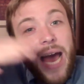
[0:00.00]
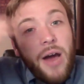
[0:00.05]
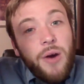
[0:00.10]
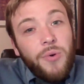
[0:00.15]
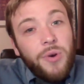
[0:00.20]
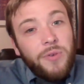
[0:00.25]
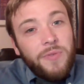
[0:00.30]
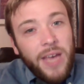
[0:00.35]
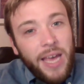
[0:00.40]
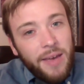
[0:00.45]

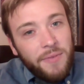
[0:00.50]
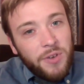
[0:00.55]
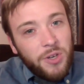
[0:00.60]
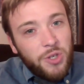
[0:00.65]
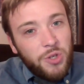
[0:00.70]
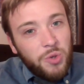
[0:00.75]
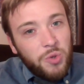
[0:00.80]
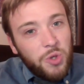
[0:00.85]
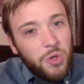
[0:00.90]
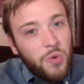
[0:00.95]
out of
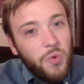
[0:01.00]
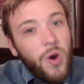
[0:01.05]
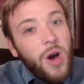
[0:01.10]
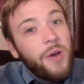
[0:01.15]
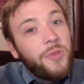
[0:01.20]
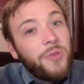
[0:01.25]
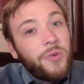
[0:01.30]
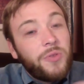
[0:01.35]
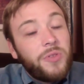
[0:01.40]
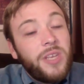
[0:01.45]
having to do
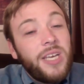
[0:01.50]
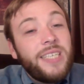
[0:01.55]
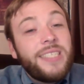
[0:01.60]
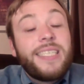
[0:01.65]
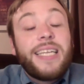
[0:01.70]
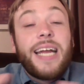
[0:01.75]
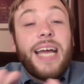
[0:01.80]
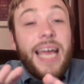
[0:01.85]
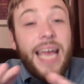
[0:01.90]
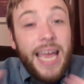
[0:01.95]
other
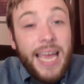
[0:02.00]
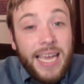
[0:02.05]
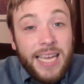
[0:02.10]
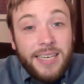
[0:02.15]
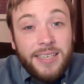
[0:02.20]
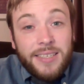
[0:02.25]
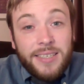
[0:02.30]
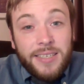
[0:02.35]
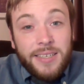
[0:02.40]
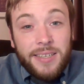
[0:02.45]
things that I
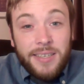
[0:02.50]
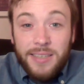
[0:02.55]
hate,